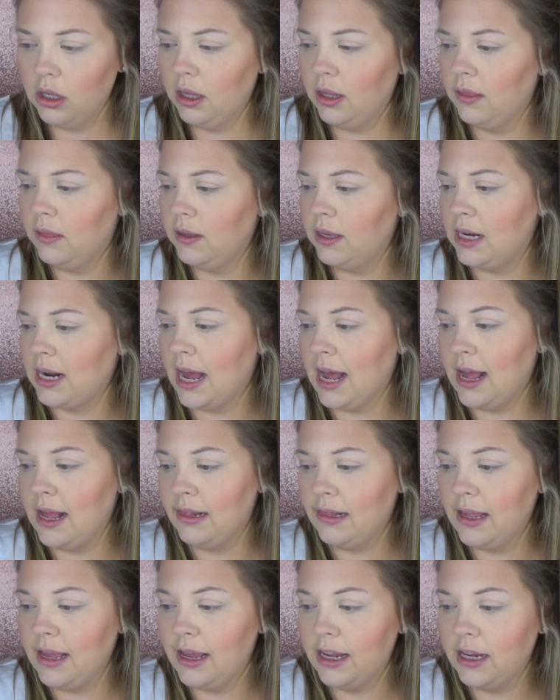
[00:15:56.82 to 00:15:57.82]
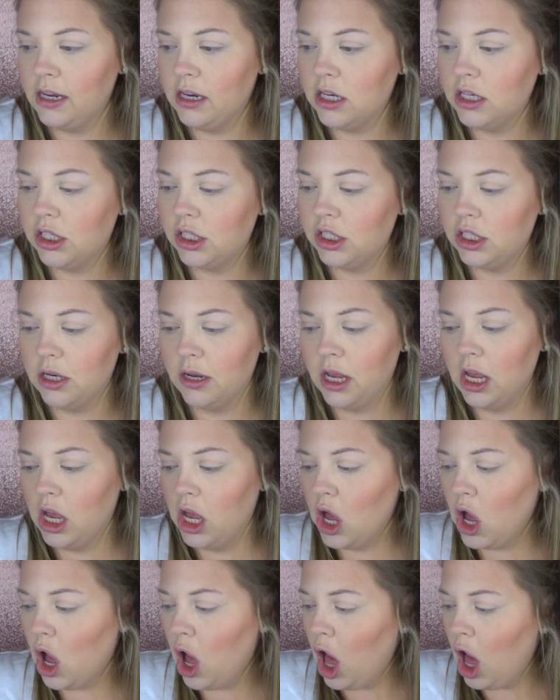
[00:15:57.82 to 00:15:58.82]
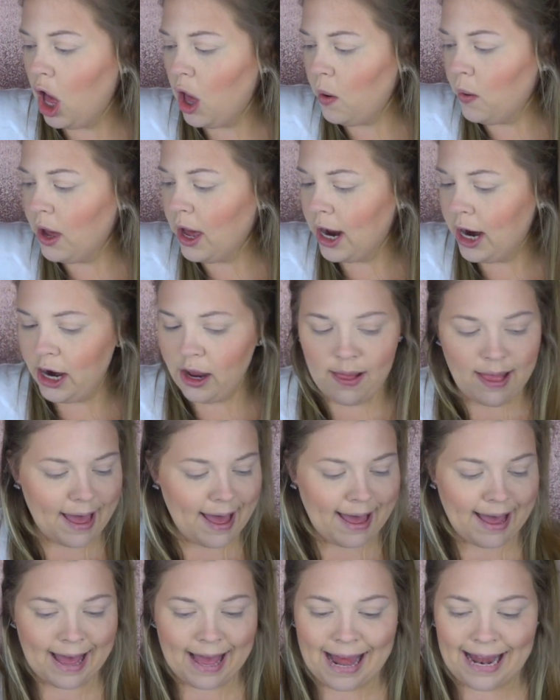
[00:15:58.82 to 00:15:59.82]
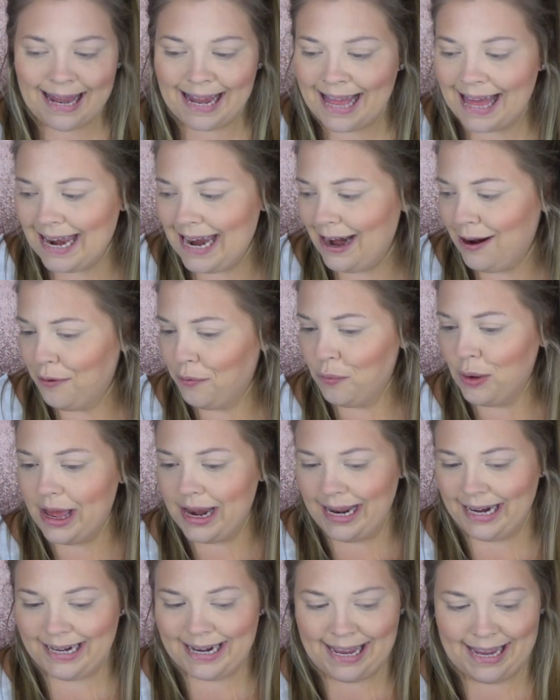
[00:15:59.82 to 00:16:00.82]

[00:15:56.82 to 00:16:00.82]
And then highlight. Oh girl, I highlighted on wedding